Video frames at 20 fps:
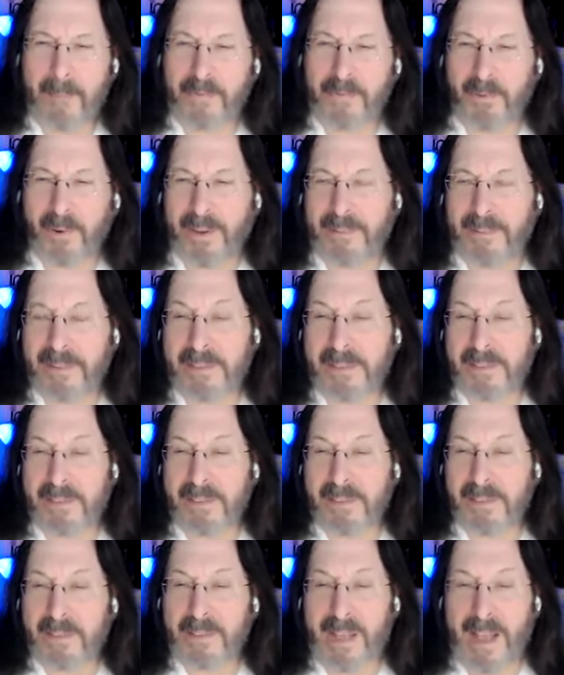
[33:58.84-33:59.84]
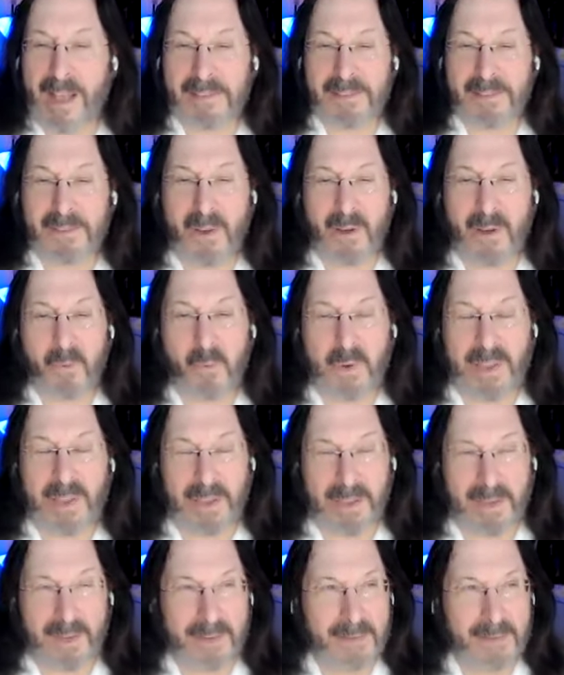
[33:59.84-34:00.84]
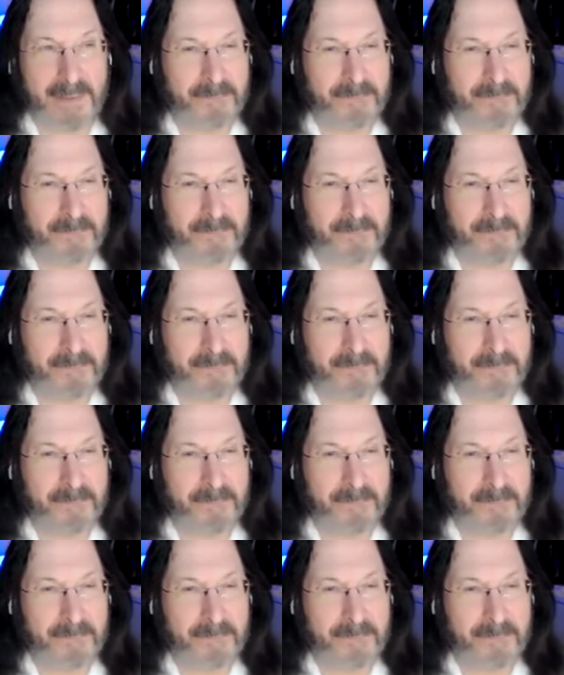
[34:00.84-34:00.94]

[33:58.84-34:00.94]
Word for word: I'm afraid this is going to last all week.